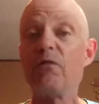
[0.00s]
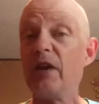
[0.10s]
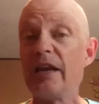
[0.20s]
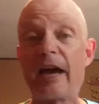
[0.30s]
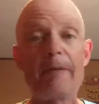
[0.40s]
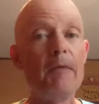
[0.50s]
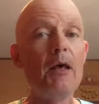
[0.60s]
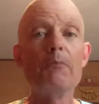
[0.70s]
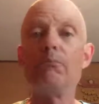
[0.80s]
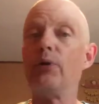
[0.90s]
VDOT,
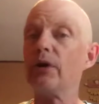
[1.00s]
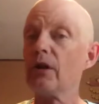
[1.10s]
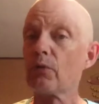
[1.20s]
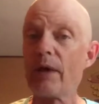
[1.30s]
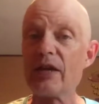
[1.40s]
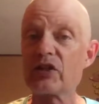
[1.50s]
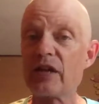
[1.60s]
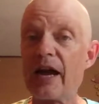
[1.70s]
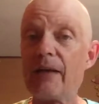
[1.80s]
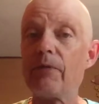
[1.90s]
put in a race
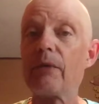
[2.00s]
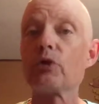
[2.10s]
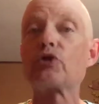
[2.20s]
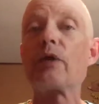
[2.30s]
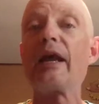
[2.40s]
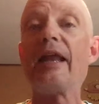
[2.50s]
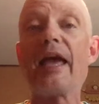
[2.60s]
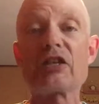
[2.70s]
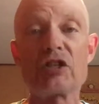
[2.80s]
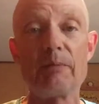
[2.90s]
time. They will try and
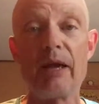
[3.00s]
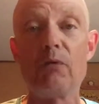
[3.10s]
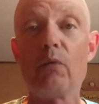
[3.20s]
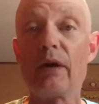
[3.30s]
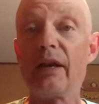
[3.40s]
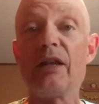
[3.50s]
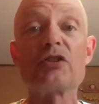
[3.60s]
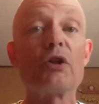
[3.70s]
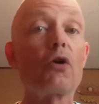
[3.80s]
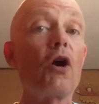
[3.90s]
estimate what it is.
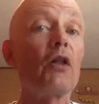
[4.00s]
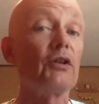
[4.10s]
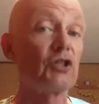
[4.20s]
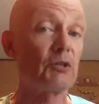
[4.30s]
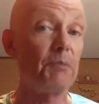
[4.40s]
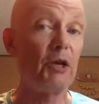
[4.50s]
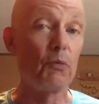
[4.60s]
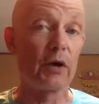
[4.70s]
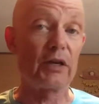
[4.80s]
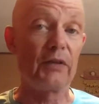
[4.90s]
They'll call it speed
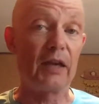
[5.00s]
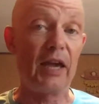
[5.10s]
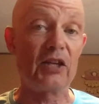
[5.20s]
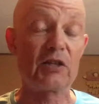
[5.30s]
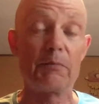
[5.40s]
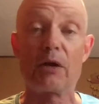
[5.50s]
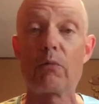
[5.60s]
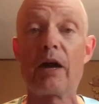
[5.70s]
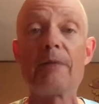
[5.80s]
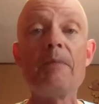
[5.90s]
work in the case of
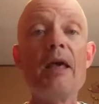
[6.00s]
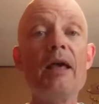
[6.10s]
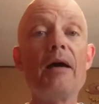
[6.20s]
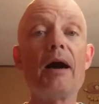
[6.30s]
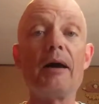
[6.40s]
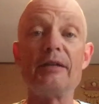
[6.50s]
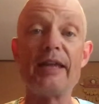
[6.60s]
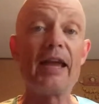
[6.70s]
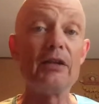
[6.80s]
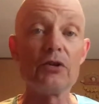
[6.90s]
McRun.
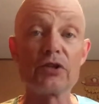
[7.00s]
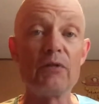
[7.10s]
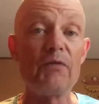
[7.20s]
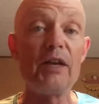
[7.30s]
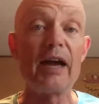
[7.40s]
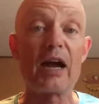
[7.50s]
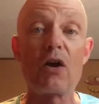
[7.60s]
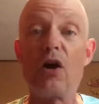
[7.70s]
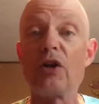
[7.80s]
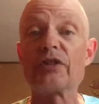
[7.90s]
Daniels and VDOT
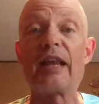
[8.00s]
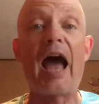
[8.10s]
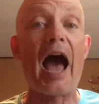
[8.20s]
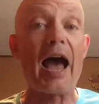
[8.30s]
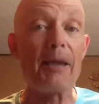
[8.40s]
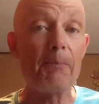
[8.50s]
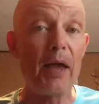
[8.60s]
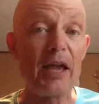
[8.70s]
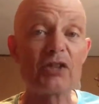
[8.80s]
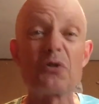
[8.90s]
calls it I
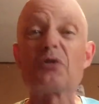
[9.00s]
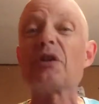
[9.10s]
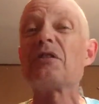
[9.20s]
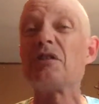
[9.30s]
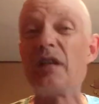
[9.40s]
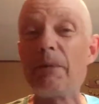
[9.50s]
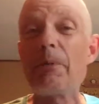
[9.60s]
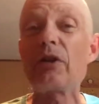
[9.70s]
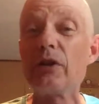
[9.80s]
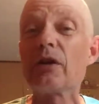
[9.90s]
pace. Those are
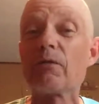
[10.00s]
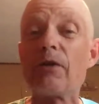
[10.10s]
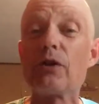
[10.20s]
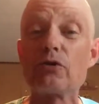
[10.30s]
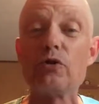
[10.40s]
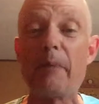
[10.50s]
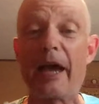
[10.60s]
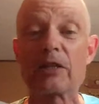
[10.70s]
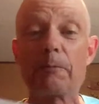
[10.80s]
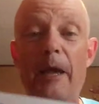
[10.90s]
typically your VO2
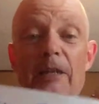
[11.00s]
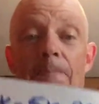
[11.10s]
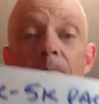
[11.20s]
max pace.